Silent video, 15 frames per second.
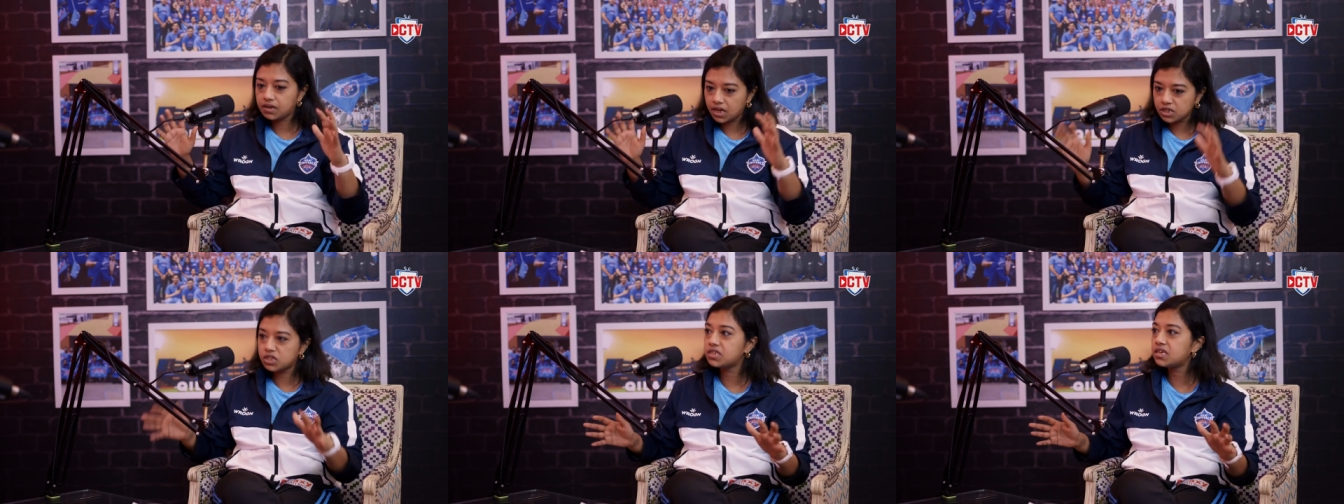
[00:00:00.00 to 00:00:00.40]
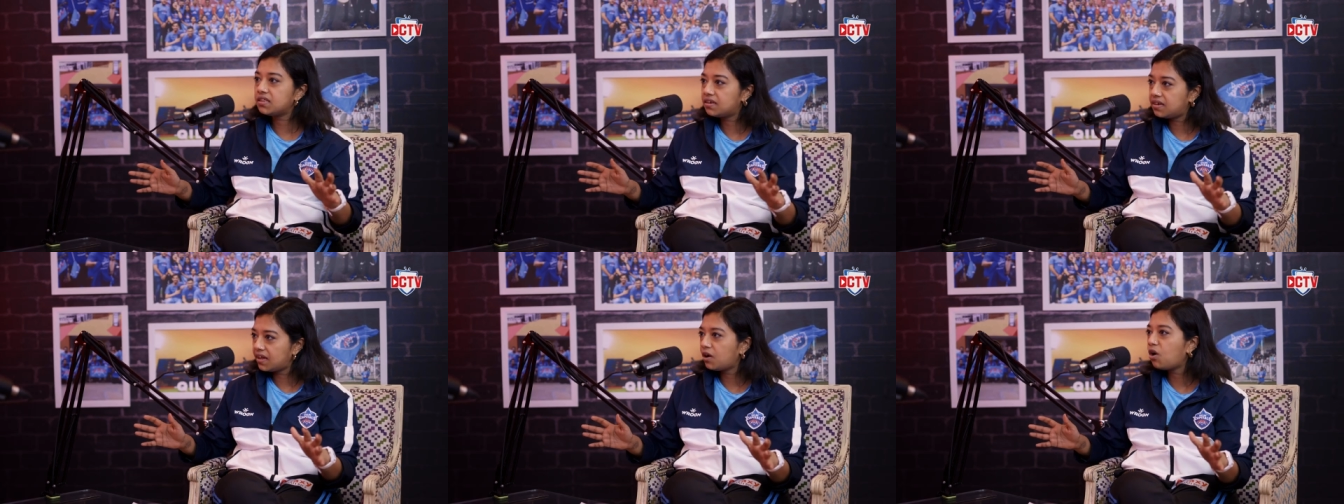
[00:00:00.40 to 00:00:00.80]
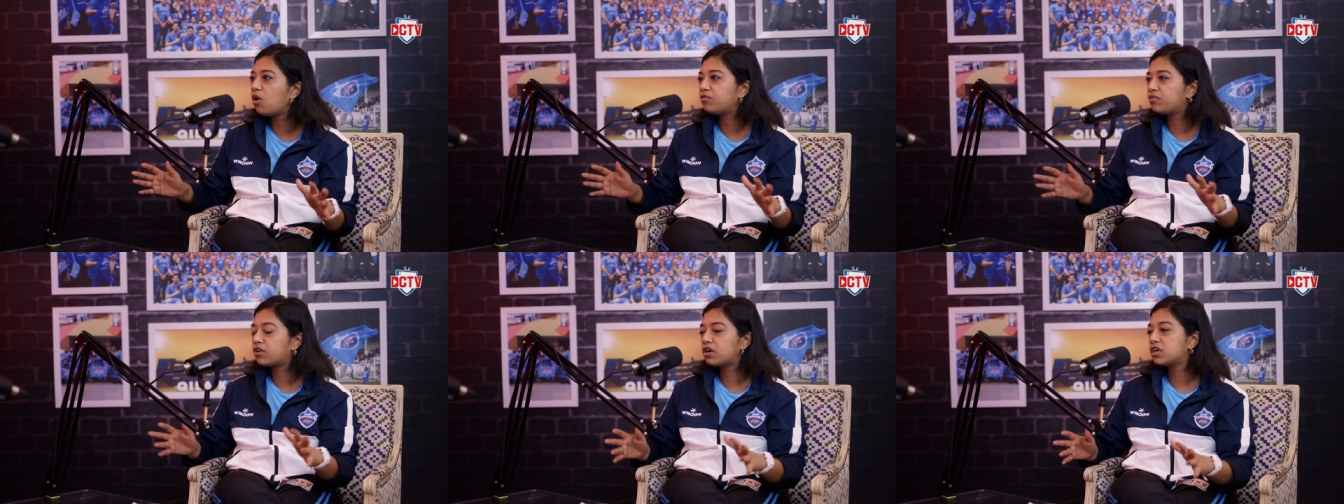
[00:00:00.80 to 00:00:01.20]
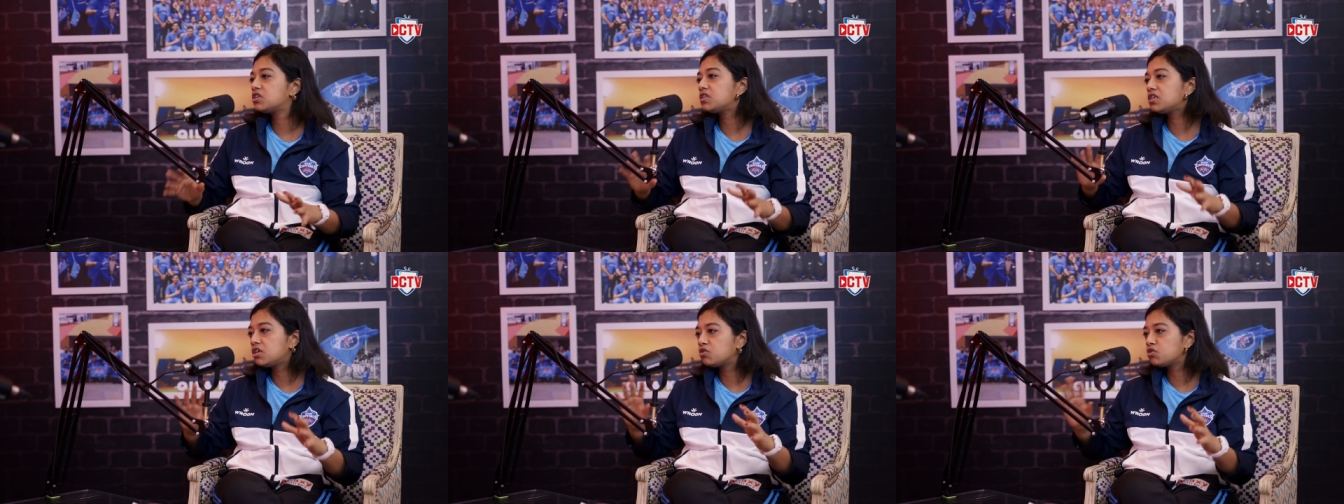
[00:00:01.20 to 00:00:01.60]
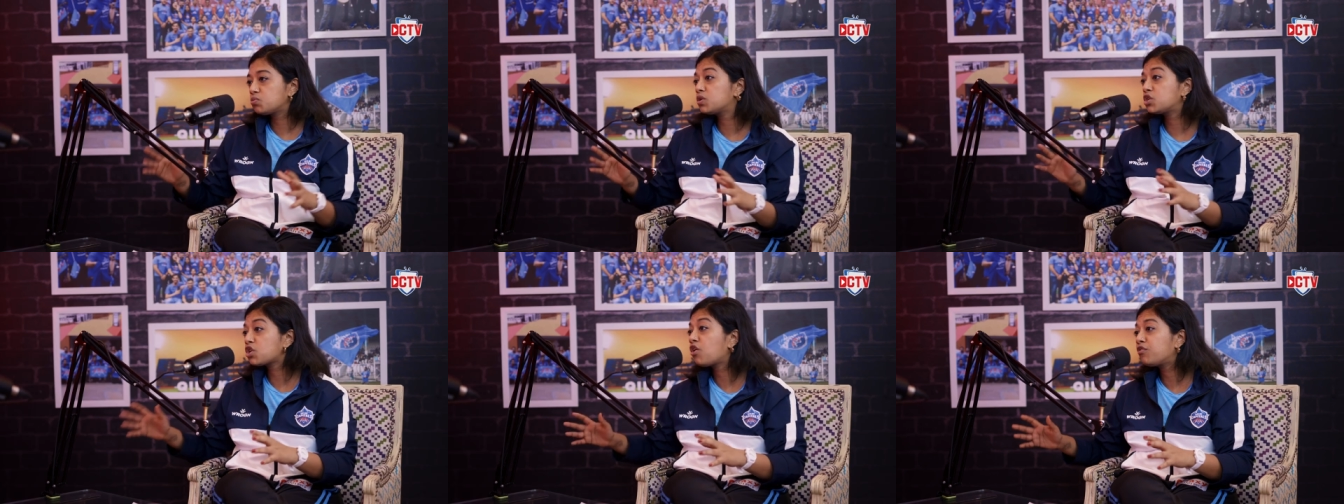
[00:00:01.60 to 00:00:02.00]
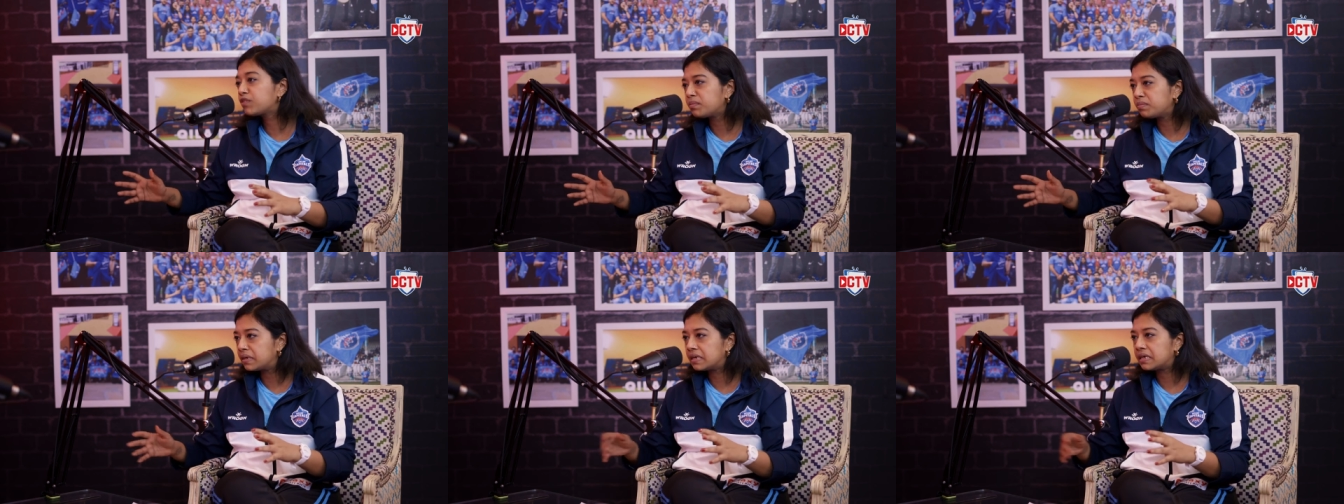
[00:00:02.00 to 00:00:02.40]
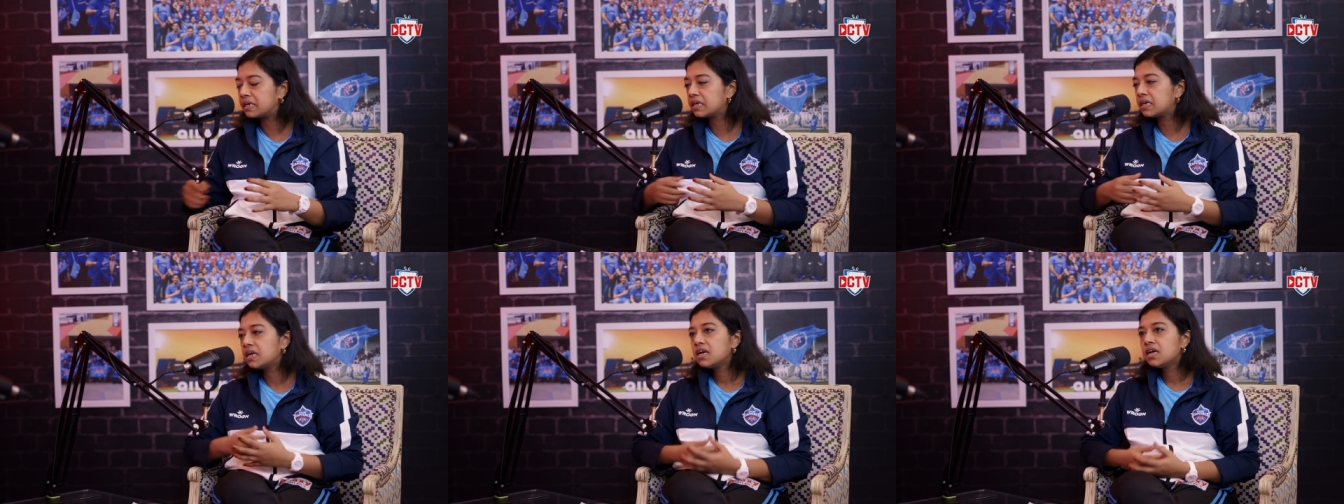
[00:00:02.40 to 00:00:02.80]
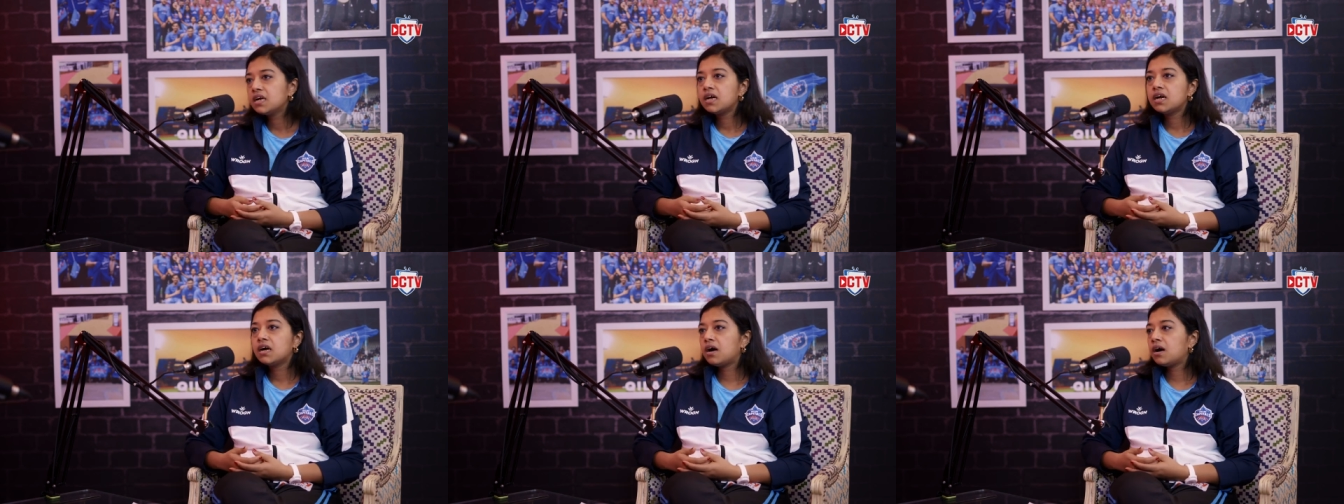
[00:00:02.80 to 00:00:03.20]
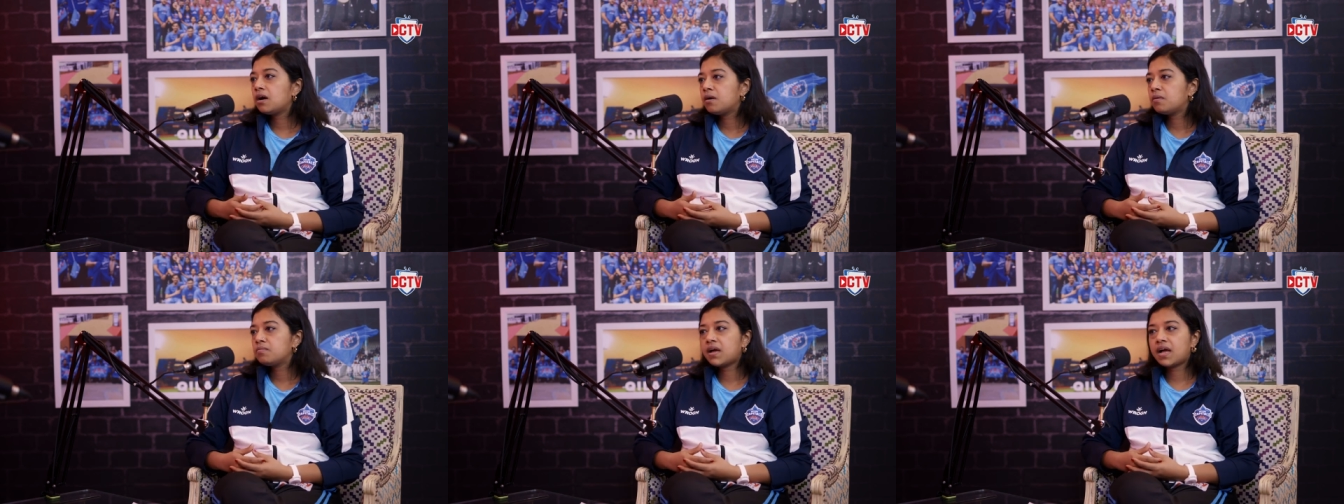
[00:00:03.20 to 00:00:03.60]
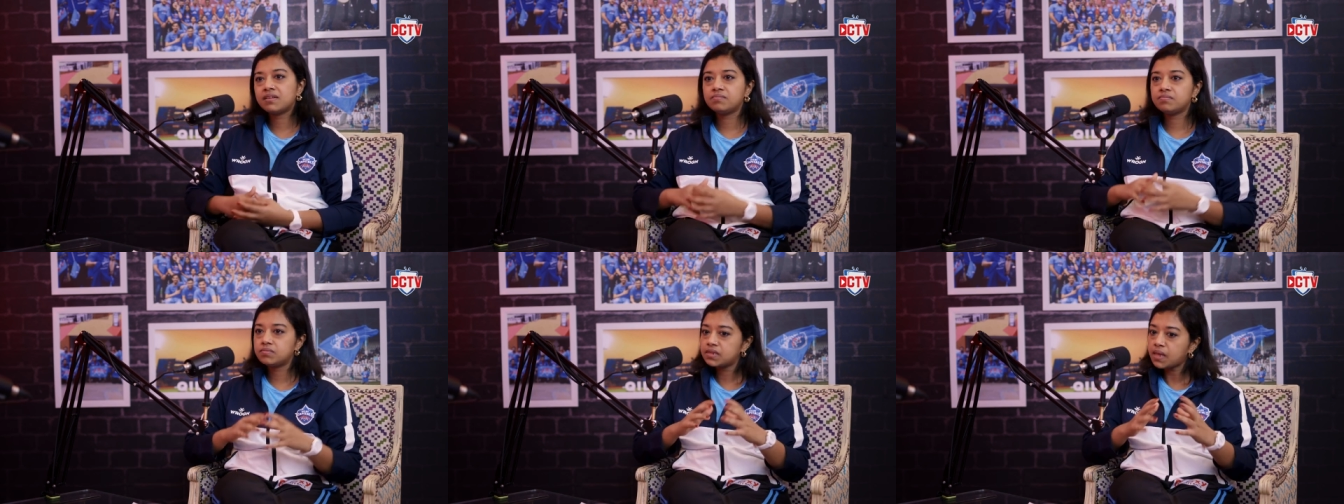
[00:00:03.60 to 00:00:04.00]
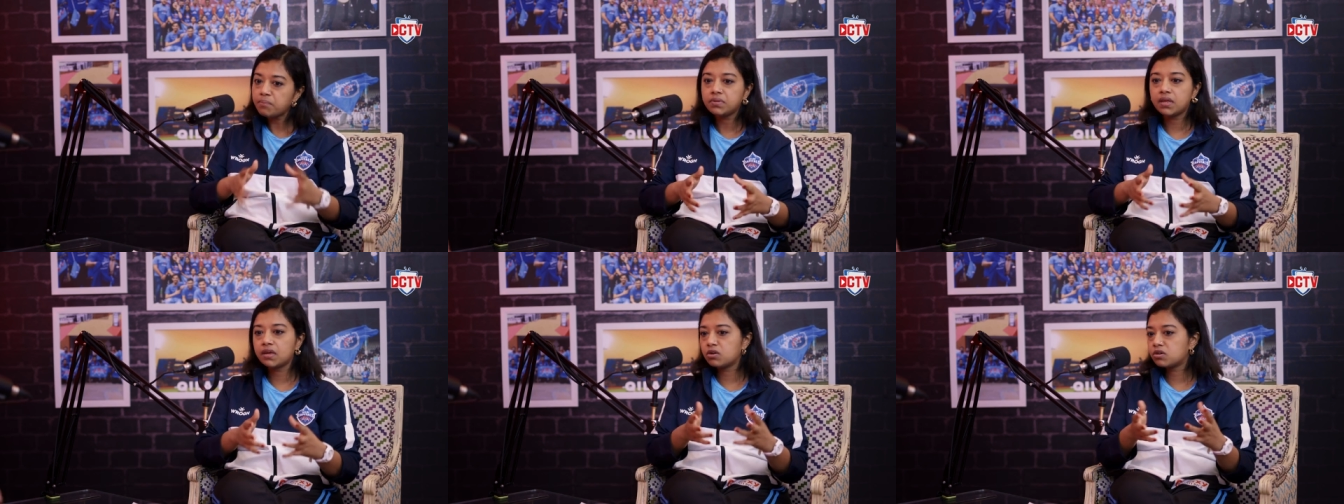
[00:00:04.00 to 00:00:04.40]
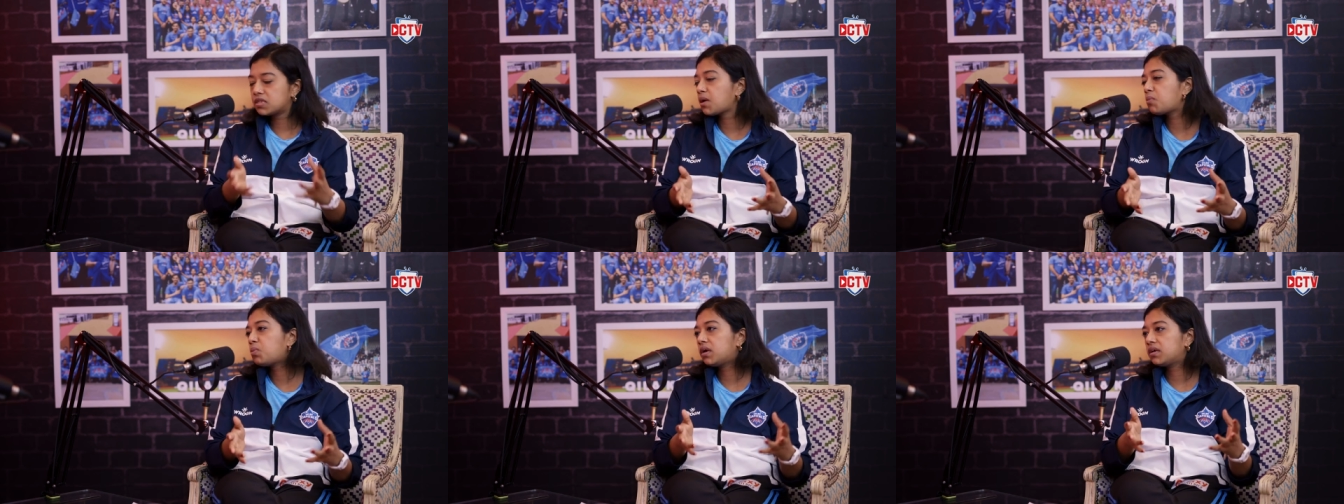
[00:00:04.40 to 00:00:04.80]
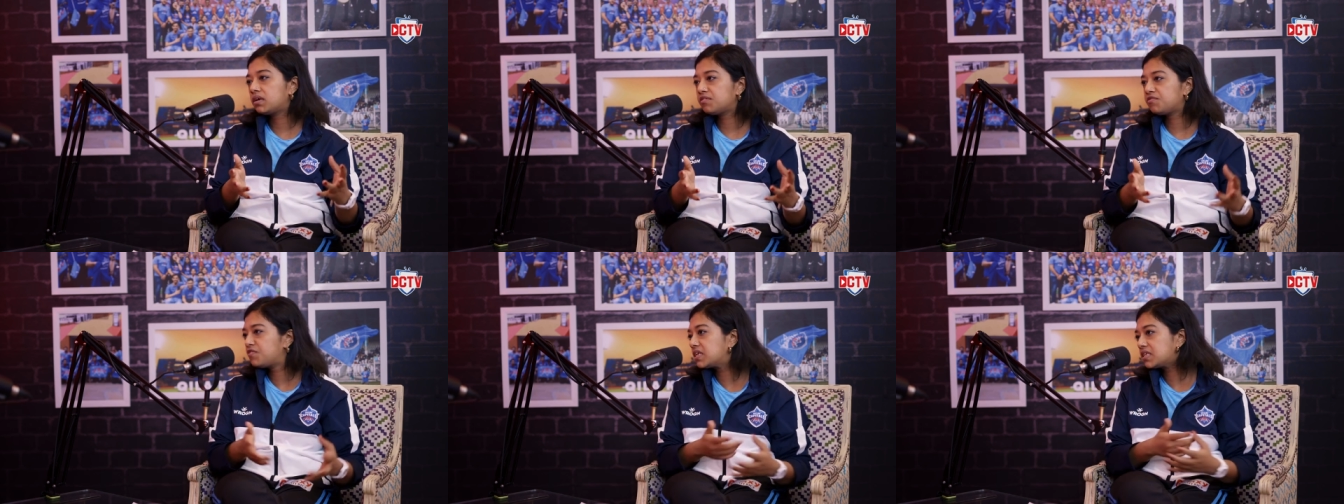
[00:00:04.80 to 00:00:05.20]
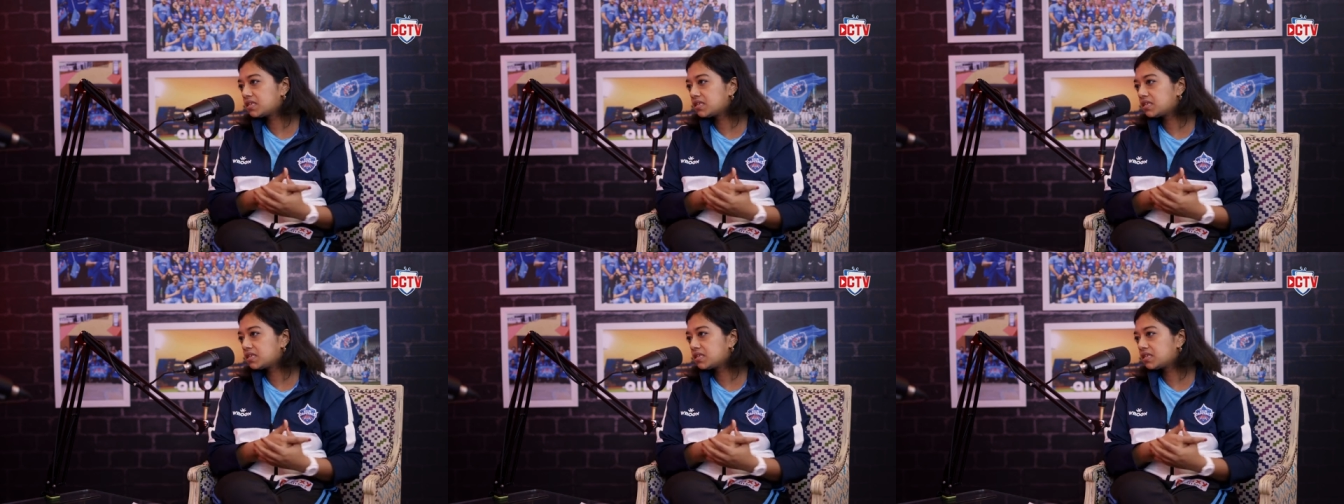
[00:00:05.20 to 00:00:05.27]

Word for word: I just need the day off or I just need to switch off completely. Um, and something or someone can fix